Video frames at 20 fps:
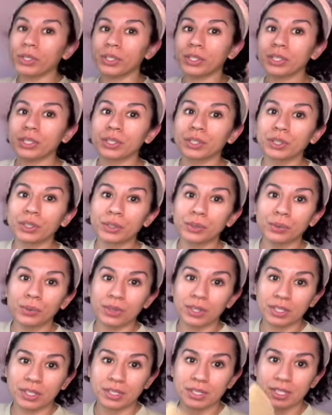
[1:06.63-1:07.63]
to glue
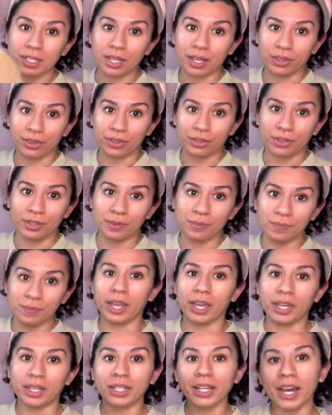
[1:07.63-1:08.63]
this together
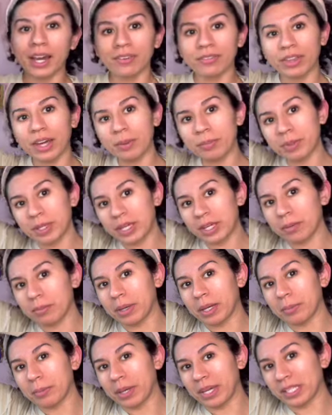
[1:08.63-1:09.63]
and have that be
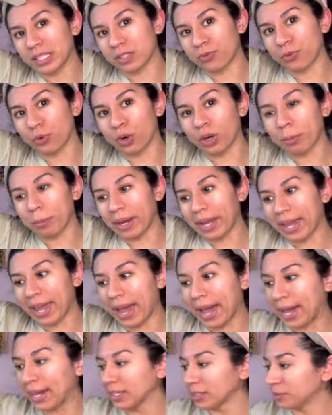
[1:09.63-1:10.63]
my base for my
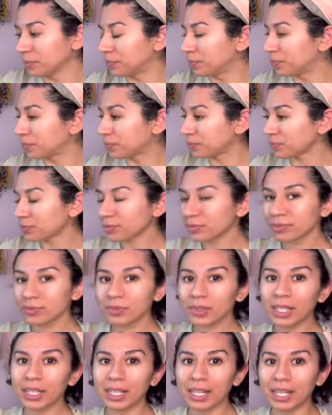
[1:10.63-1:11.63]
hat.
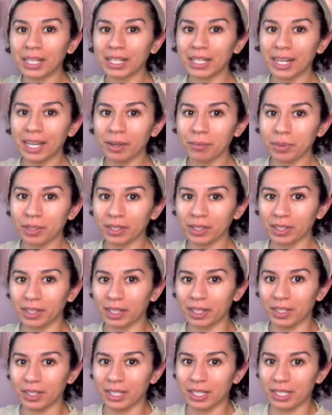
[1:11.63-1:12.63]
And
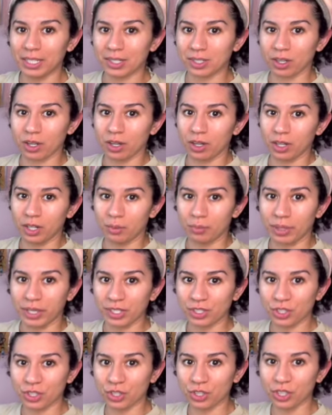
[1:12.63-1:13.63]
Nebula is on my
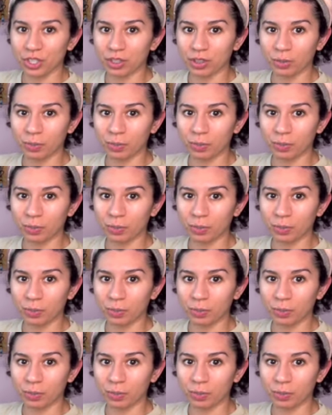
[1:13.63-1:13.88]
circle